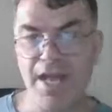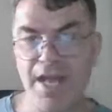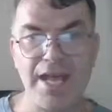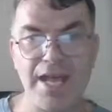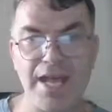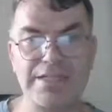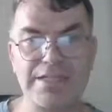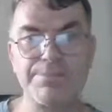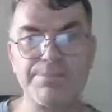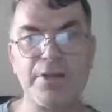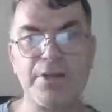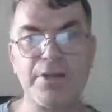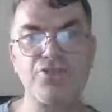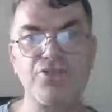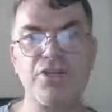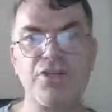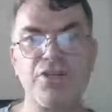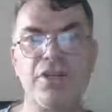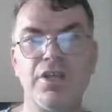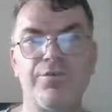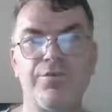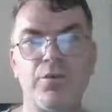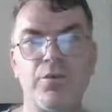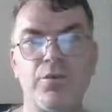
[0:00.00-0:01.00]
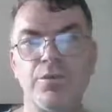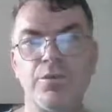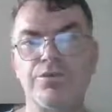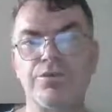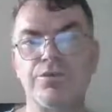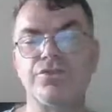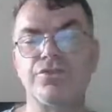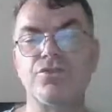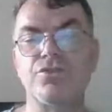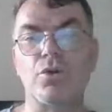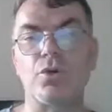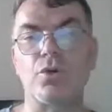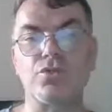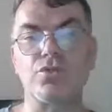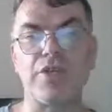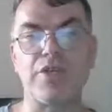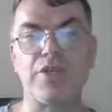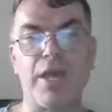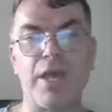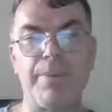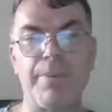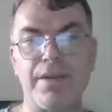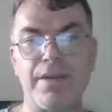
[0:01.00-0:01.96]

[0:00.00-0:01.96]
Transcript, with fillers: especially if you don't type